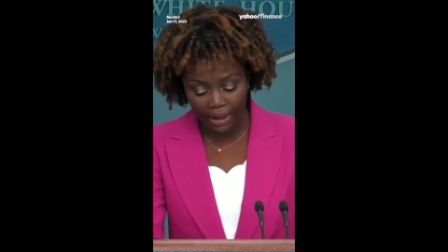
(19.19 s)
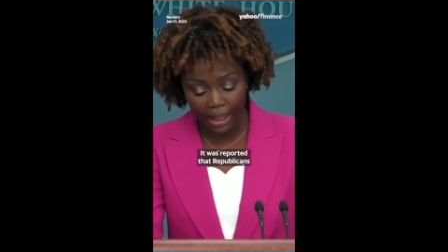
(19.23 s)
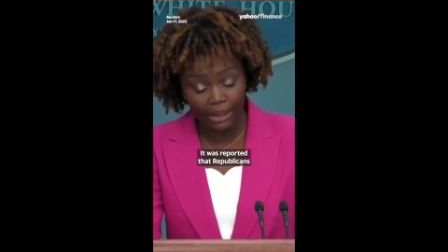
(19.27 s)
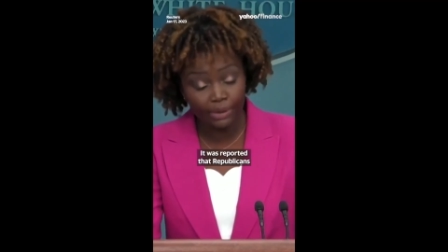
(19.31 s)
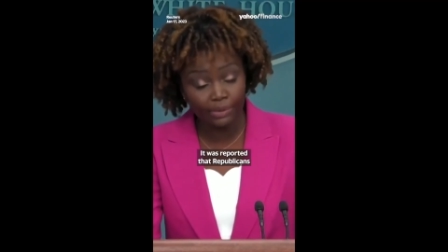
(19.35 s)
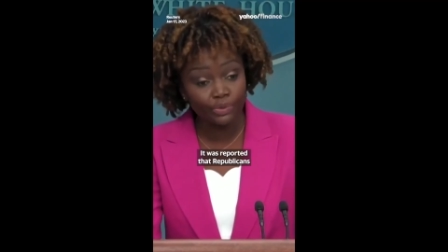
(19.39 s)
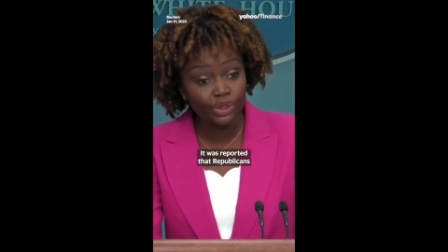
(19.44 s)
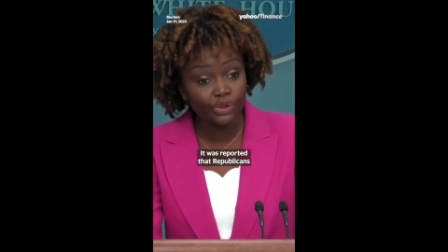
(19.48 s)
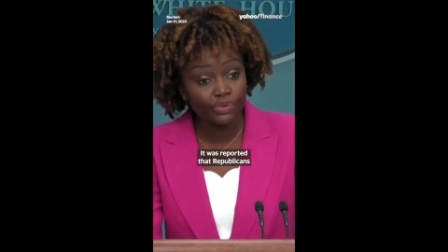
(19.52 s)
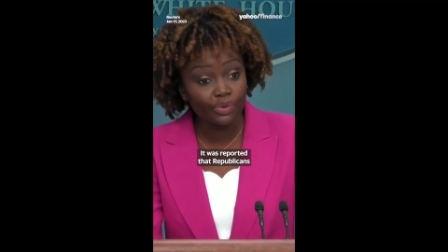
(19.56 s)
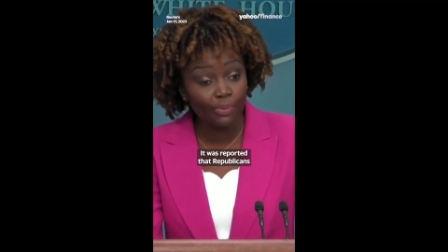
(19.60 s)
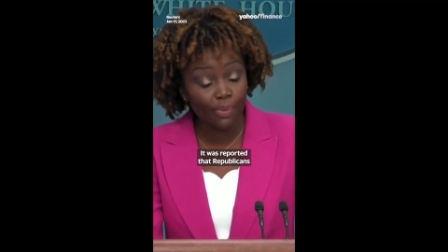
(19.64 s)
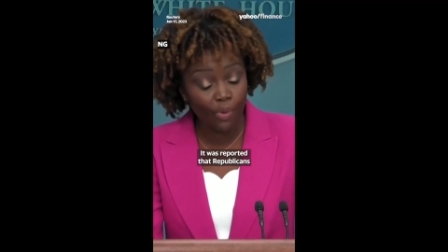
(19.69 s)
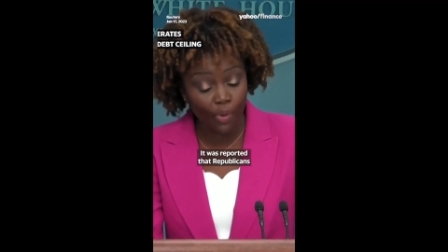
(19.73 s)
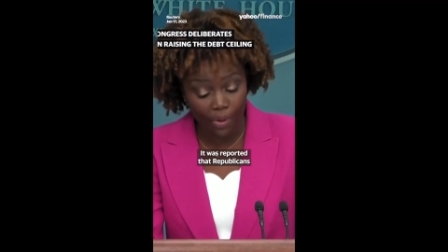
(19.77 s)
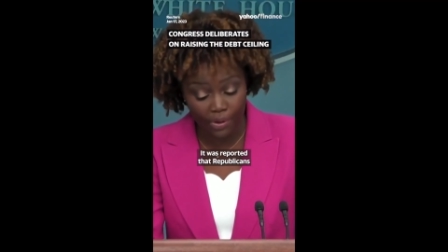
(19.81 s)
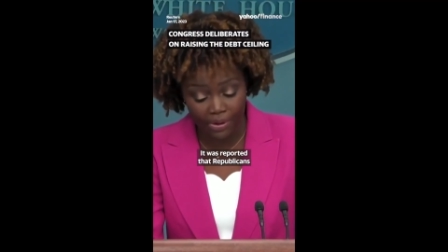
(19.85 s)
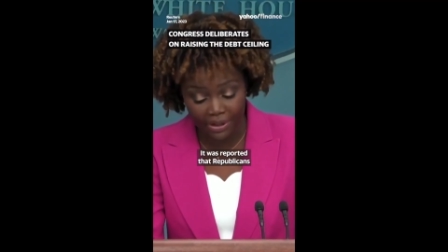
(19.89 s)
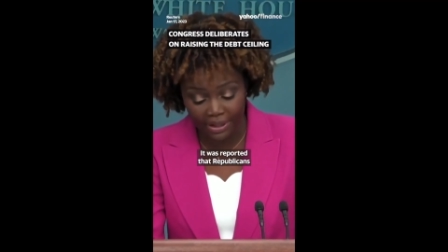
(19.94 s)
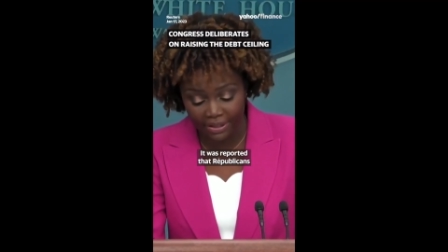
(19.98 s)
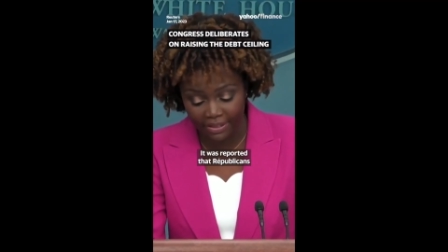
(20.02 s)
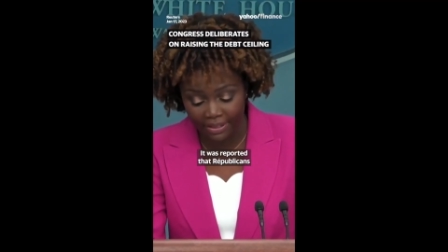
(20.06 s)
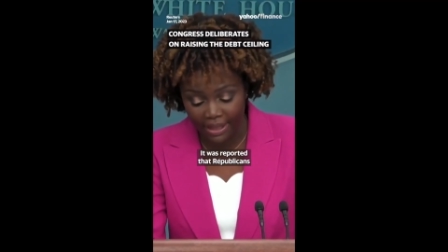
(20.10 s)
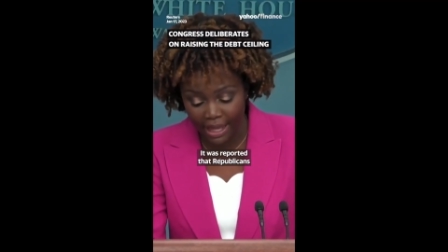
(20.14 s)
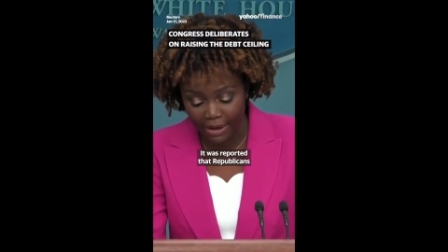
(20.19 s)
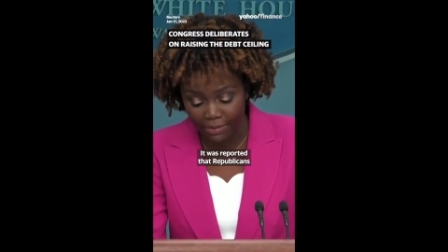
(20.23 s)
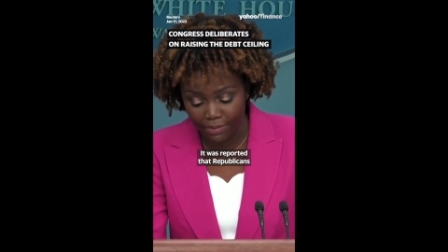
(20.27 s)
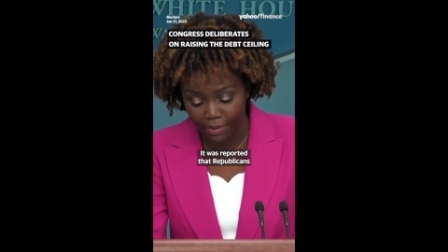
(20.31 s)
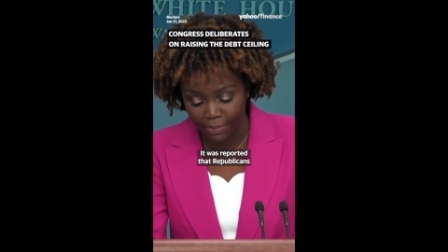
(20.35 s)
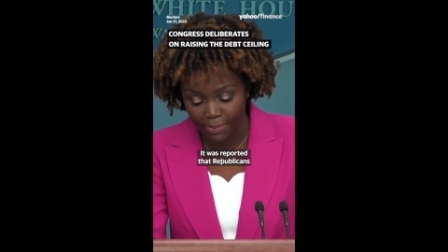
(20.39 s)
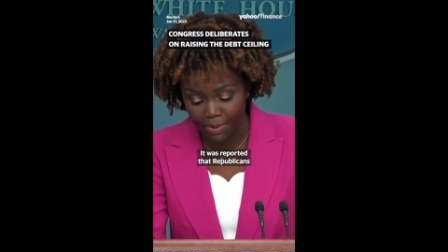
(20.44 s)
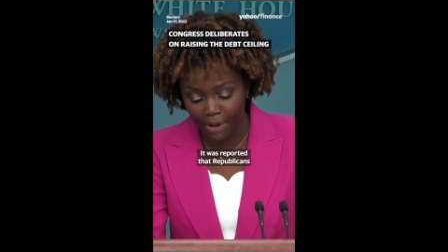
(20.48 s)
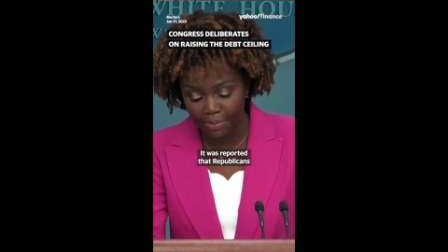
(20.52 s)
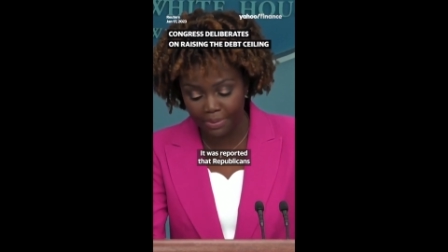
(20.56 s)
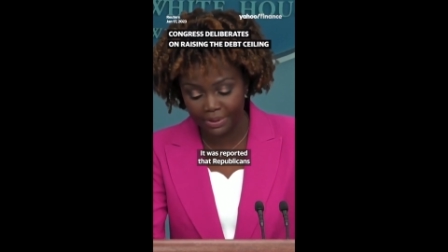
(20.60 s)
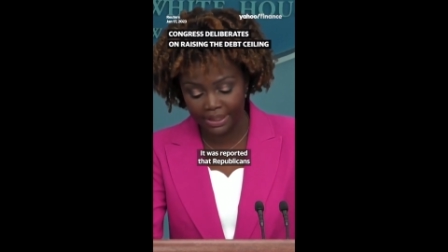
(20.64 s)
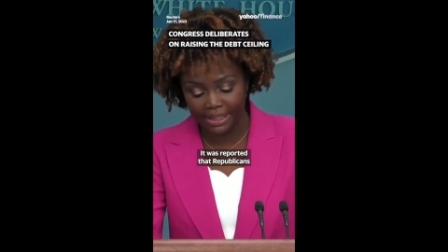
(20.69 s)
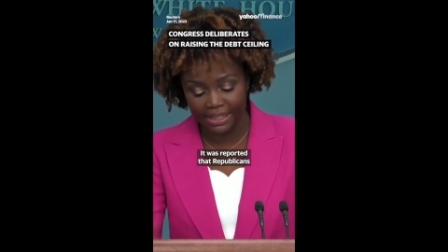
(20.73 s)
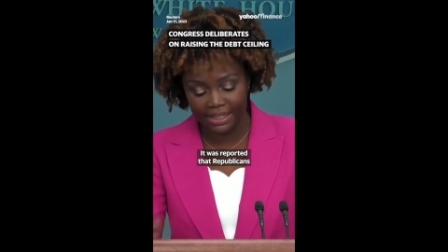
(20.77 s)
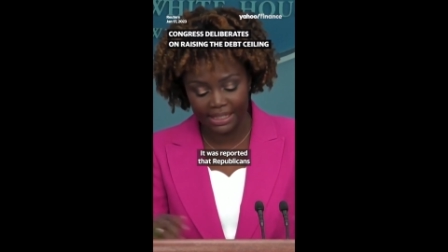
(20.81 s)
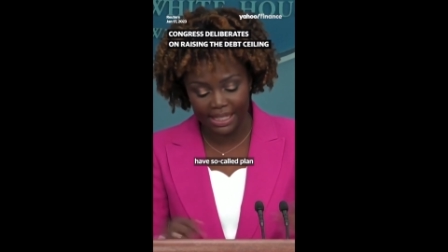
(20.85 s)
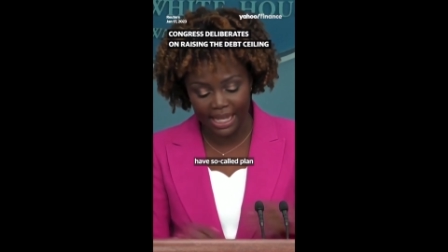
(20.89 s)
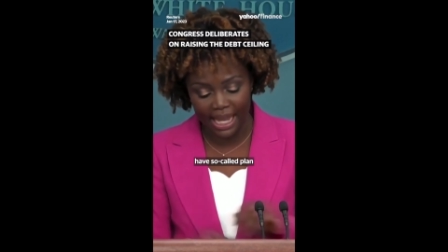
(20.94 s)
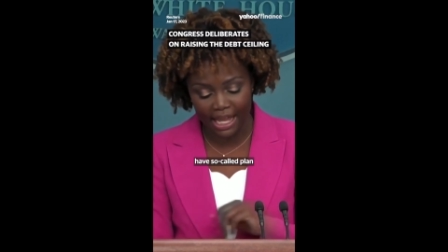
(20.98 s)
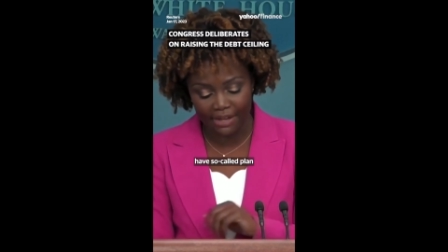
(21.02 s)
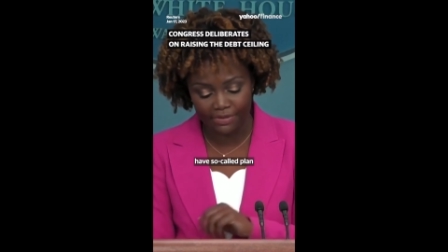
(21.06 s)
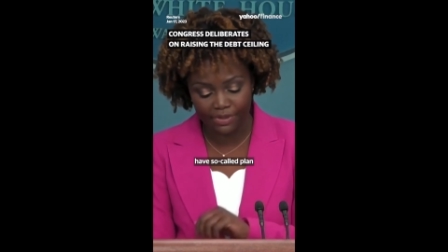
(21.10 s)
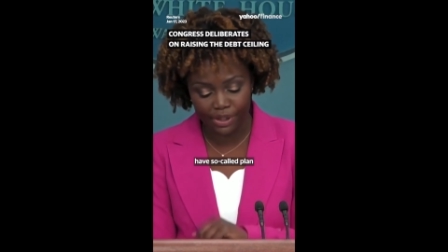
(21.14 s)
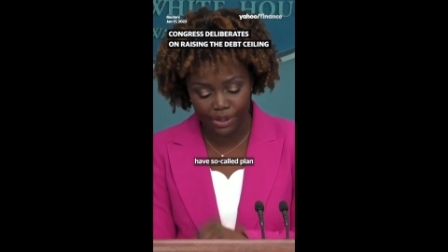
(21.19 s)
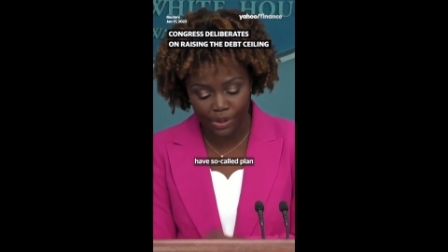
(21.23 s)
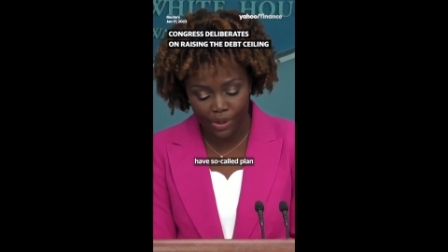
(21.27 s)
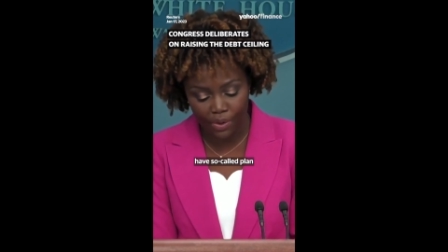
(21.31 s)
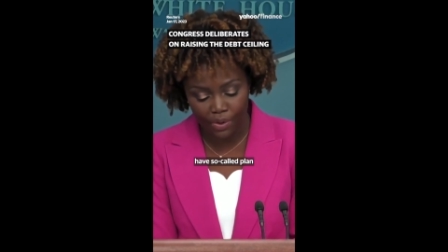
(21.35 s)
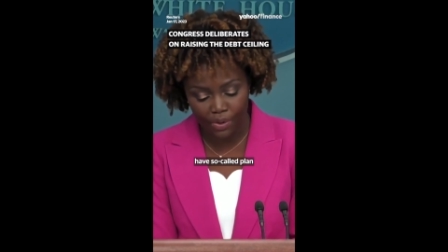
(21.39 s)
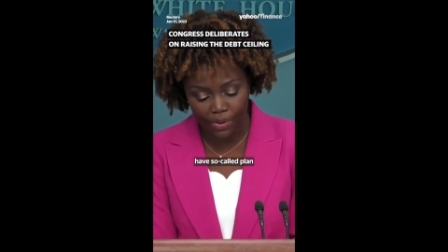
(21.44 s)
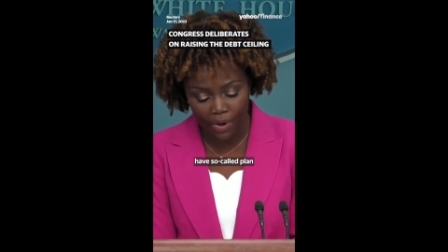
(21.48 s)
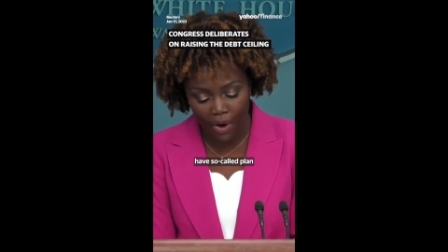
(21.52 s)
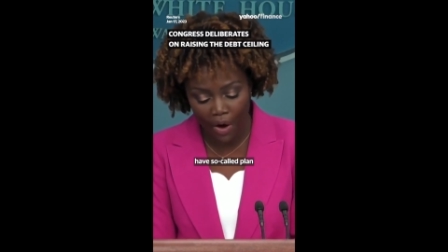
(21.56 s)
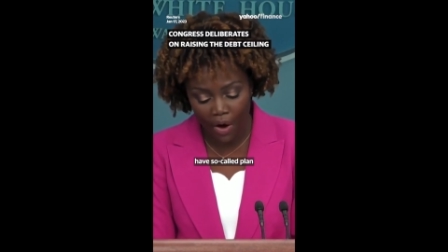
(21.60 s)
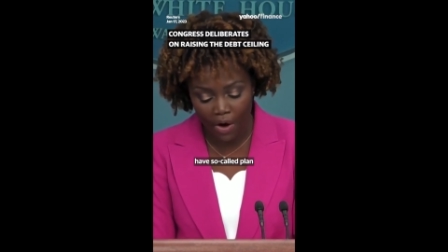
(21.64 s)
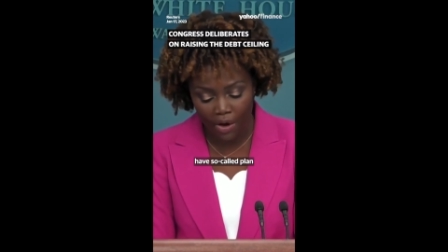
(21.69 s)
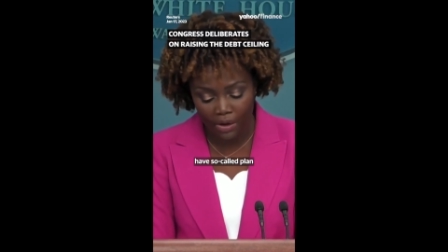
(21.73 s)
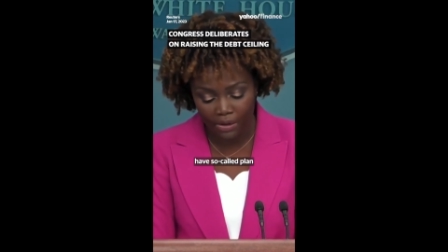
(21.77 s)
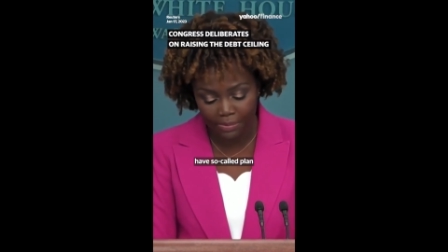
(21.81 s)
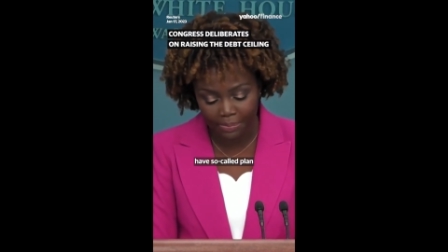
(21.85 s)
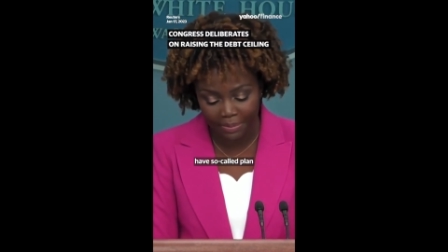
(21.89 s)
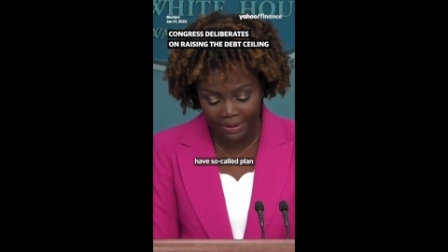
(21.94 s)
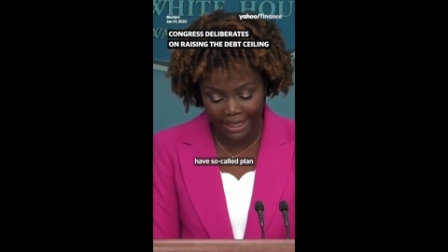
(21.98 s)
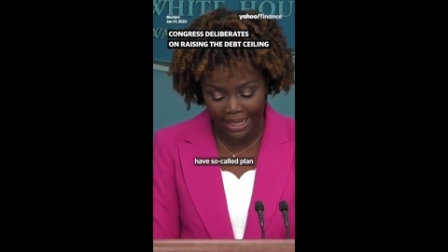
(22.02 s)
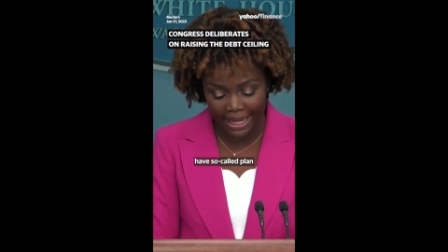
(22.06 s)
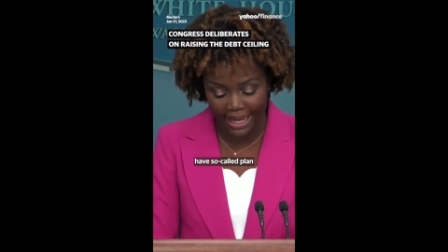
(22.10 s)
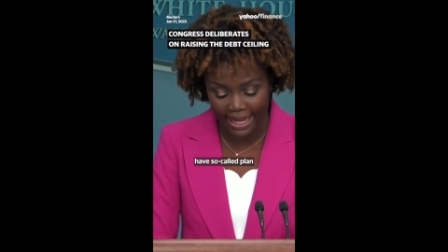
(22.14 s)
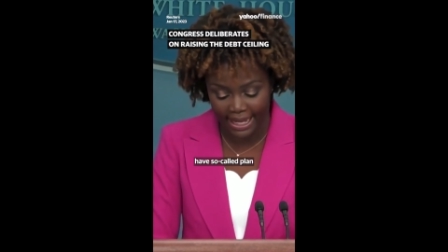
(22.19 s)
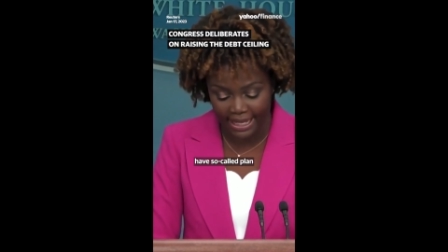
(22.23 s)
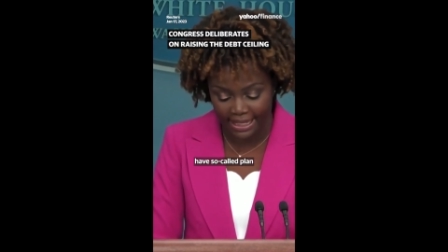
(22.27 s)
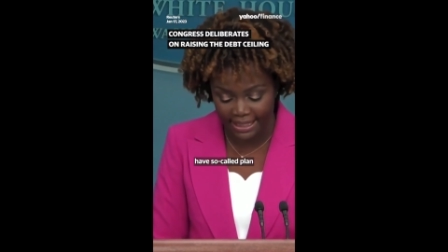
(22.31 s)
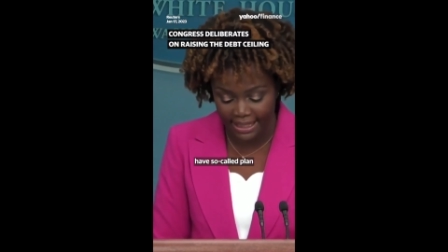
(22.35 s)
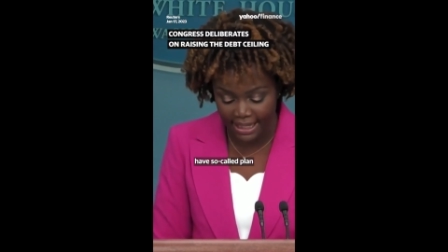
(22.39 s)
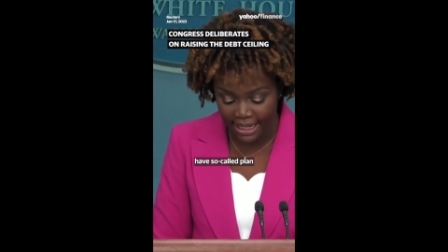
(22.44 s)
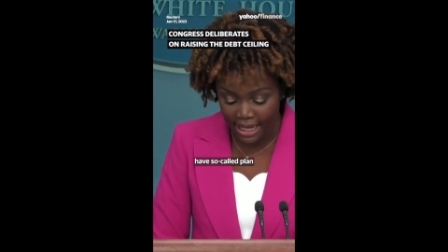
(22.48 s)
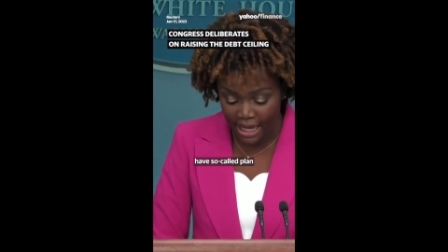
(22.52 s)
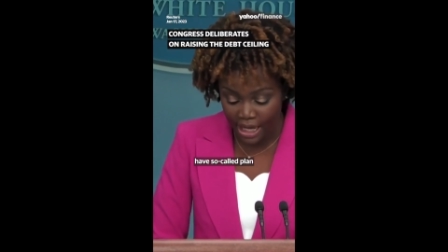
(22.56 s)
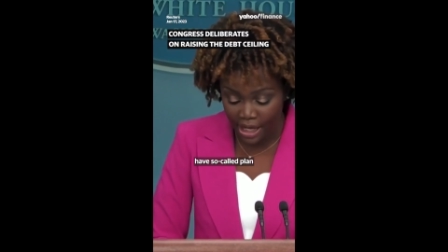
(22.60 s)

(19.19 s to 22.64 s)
It was reported that Republicans have so-called plan